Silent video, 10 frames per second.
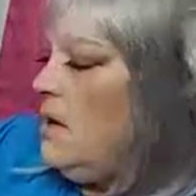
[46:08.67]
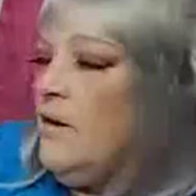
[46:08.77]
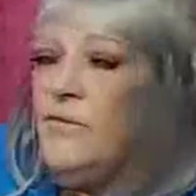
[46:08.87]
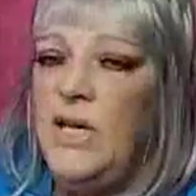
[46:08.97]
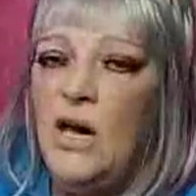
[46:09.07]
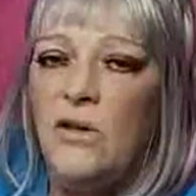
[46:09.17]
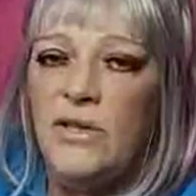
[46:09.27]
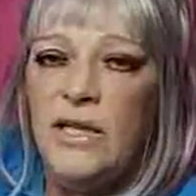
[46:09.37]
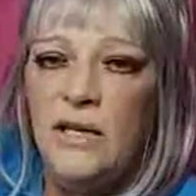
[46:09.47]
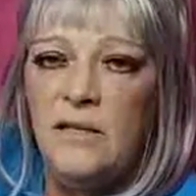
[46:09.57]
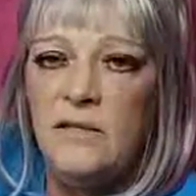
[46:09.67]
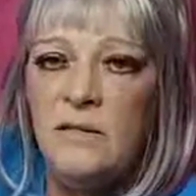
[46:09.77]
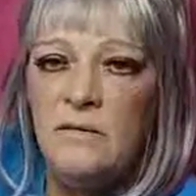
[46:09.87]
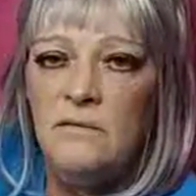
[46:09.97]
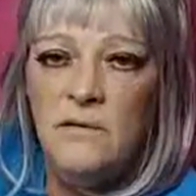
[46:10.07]
of the all that
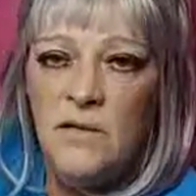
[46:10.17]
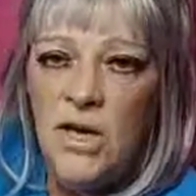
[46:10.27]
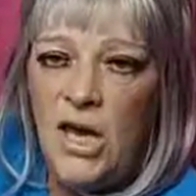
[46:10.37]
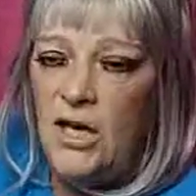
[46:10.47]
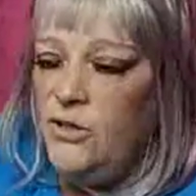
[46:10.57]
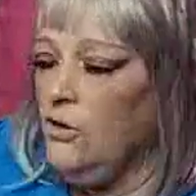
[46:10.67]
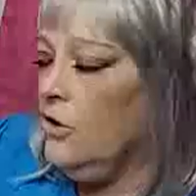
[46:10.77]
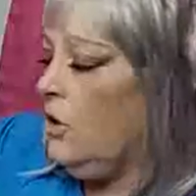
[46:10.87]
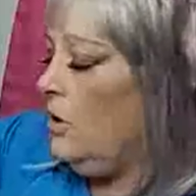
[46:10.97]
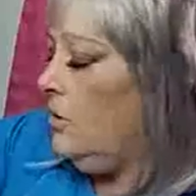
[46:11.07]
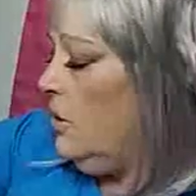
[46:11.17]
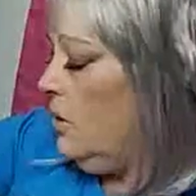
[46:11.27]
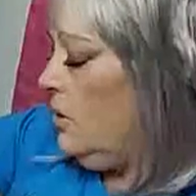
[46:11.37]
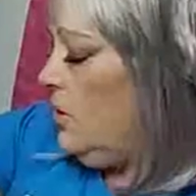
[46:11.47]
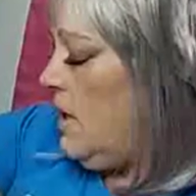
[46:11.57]
is. And you're going to
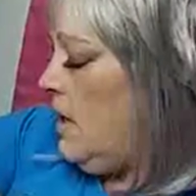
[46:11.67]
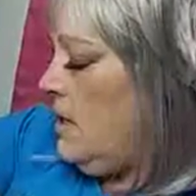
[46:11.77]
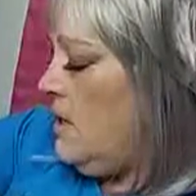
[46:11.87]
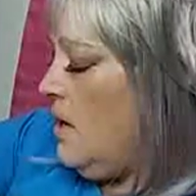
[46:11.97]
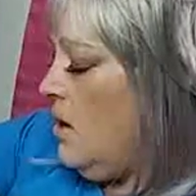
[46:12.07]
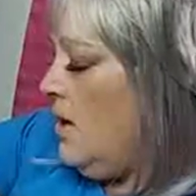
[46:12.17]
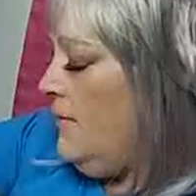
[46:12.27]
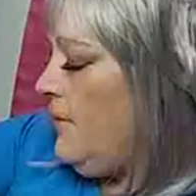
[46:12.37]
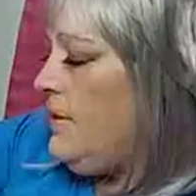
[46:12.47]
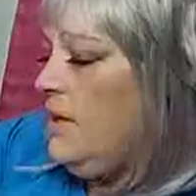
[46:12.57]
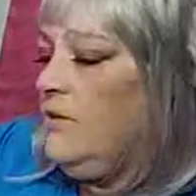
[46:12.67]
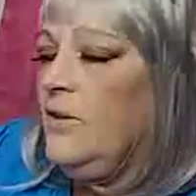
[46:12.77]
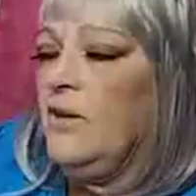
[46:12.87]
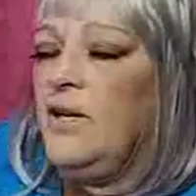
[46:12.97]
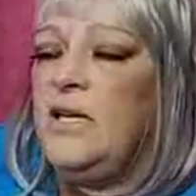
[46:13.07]
learn everything
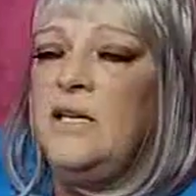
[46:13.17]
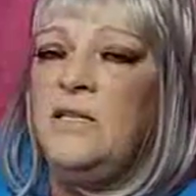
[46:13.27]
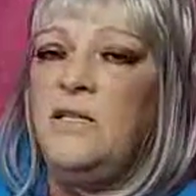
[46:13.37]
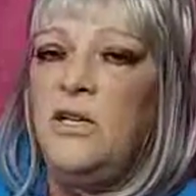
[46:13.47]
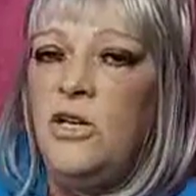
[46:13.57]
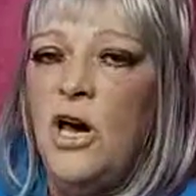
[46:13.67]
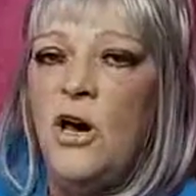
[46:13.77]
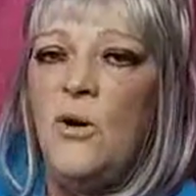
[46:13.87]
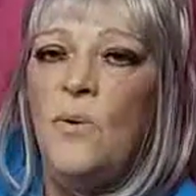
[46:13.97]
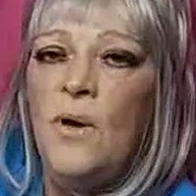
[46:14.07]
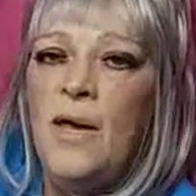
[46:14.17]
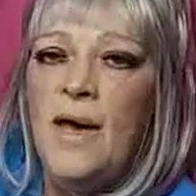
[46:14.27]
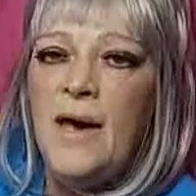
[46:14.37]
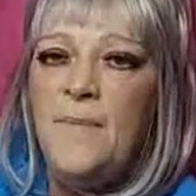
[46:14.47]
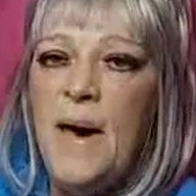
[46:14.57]
there is to know
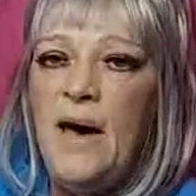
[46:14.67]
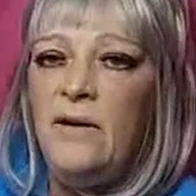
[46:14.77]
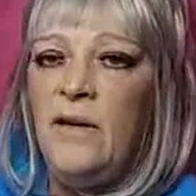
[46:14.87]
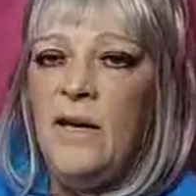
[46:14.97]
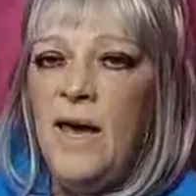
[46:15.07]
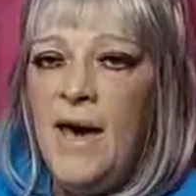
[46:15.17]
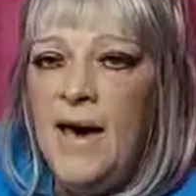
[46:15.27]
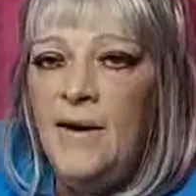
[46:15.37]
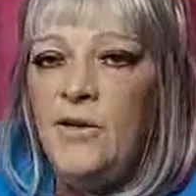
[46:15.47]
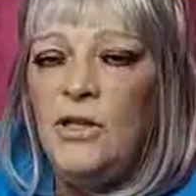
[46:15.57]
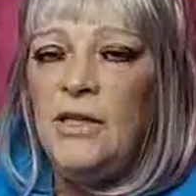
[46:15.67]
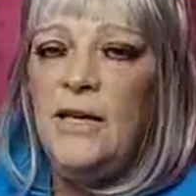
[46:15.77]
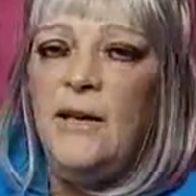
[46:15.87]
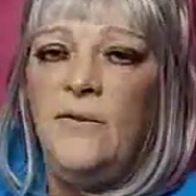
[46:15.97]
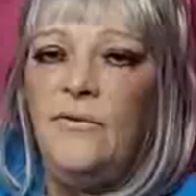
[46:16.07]
about how to
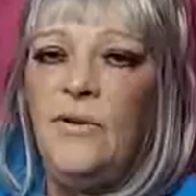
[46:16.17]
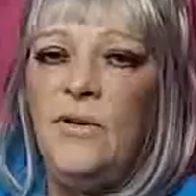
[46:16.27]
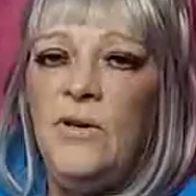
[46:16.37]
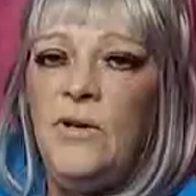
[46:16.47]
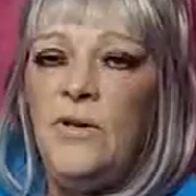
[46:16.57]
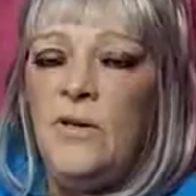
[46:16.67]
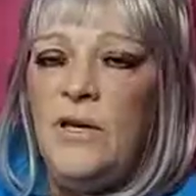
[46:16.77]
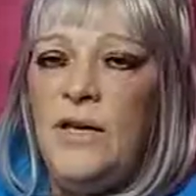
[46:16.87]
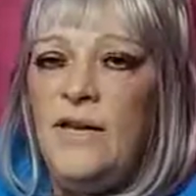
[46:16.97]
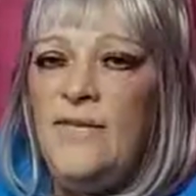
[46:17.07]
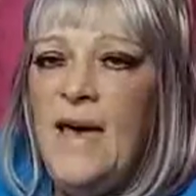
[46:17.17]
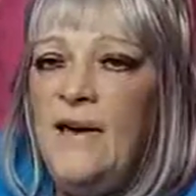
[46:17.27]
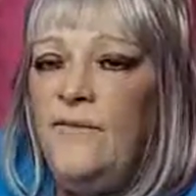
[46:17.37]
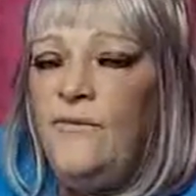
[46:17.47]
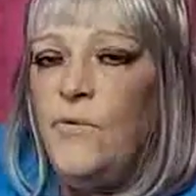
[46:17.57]
live in
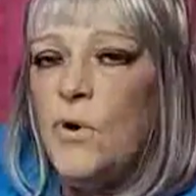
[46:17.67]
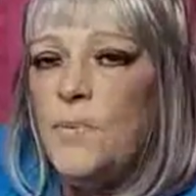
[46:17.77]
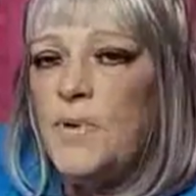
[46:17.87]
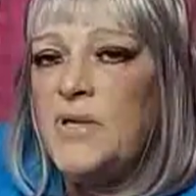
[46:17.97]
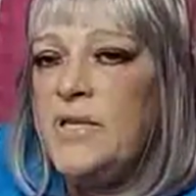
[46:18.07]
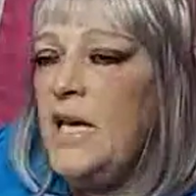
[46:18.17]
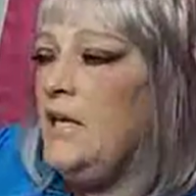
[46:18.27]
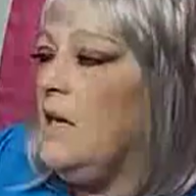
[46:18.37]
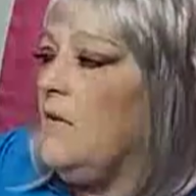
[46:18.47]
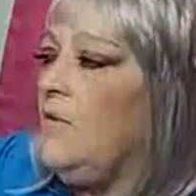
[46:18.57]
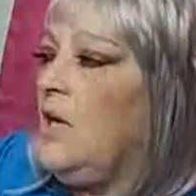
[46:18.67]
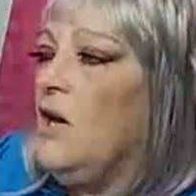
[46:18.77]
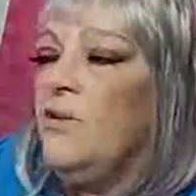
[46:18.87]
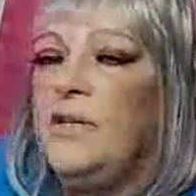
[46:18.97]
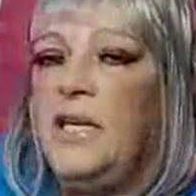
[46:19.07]
that 4% of the
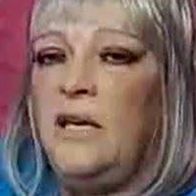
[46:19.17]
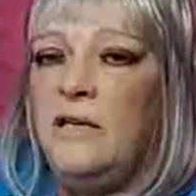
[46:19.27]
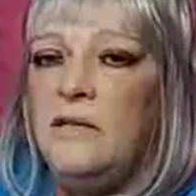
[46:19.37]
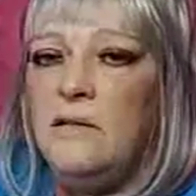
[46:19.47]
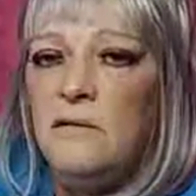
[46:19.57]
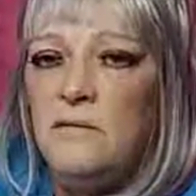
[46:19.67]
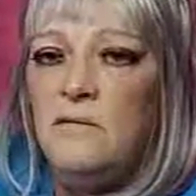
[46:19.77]
all that is.